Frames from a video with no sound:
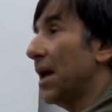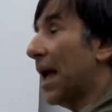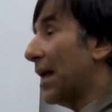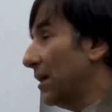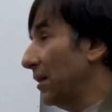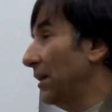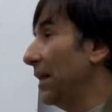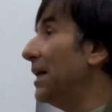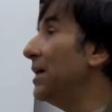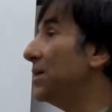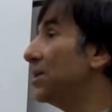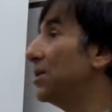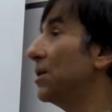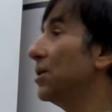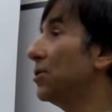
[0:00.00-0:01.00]
at
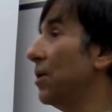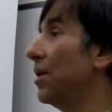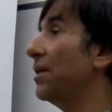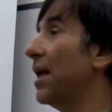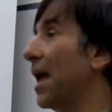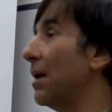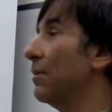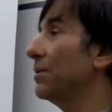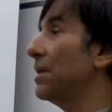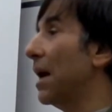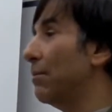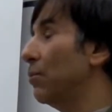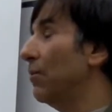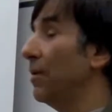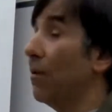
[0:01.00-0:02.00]
least so that the animal's
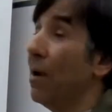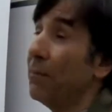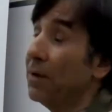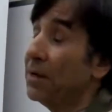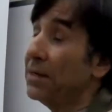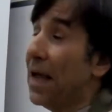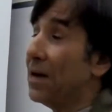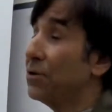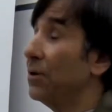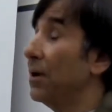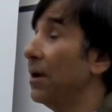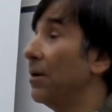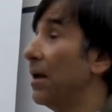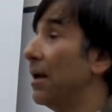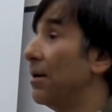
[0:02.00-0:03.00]
not moving around, because actually,
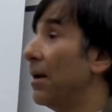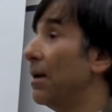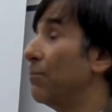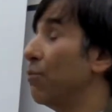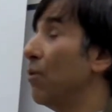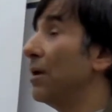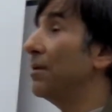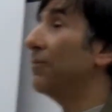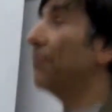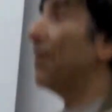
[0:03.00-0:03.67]
in point of